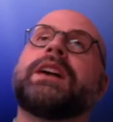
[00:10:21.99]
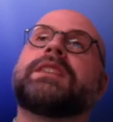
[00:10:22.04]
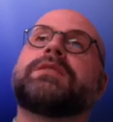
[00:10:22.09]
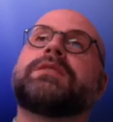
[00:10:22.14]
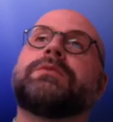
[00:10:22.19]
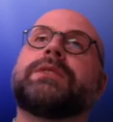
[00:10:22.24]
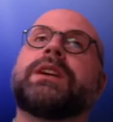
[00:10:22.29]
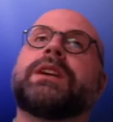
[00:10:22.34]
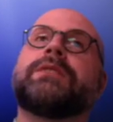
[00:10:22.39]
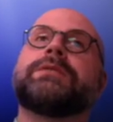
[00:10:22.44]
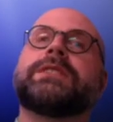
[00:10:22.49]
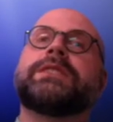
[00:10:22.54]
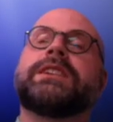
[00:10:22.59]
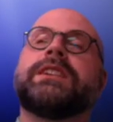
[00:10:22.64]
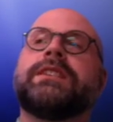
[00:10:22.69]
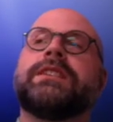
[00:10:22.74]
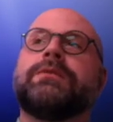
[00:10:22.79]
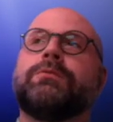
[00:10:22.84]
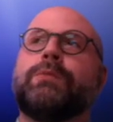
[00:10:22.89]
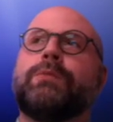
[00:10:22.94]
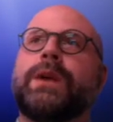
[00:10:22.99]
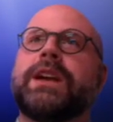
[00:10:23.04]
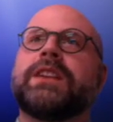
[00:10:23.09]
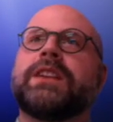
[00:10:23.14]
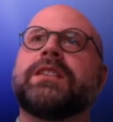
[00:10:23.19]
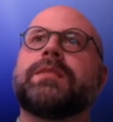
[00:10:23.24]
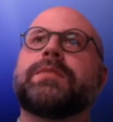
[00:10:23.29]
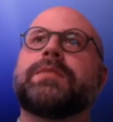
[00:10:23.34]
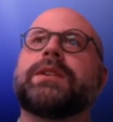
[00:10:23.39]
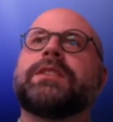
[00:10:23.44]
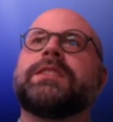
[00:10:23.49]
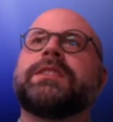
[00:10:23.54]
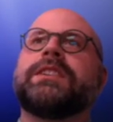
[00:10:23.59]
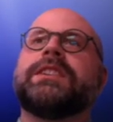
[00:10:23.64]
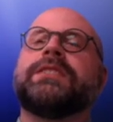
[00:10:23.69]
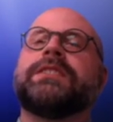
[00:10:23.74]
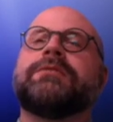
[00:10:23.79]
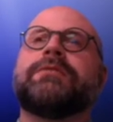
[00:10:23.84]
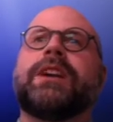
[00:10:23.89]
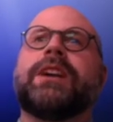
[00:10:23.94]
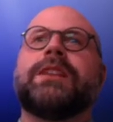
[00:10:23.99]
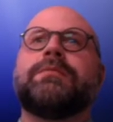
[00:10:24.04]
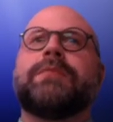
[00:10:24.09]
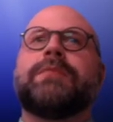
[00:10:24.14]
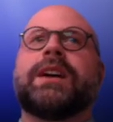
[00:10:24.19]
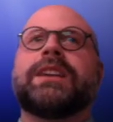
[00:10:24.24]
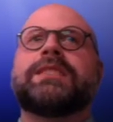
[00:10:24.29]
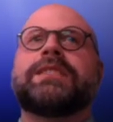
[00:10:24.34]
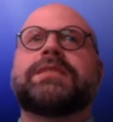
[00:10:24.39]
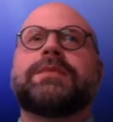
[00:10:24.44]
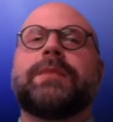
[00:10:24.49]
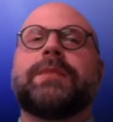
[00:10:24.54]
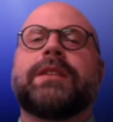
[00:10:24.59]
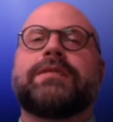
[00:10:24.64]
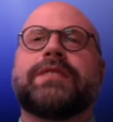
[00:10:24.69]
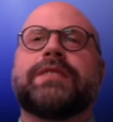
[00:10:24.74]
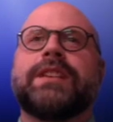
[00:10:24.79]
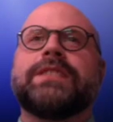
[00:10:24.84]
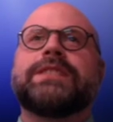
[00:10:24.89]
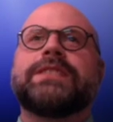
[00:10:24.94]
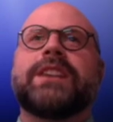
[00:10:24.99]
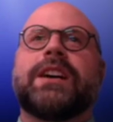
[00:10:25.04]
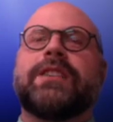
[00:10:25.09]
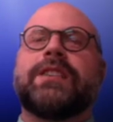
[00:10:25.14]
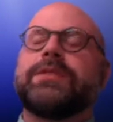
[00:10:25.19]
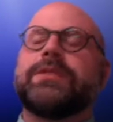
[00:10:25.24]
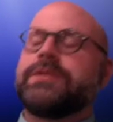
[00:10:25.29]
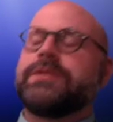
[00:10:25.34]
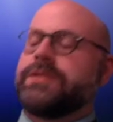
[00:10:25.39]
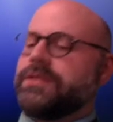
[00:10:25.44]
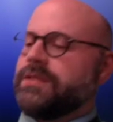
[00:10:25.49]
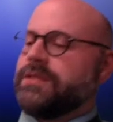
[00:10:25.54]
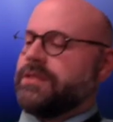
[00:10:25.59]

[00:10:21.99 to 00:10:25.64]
to when I was a kid and waking up early and riding bikes to my friend's house.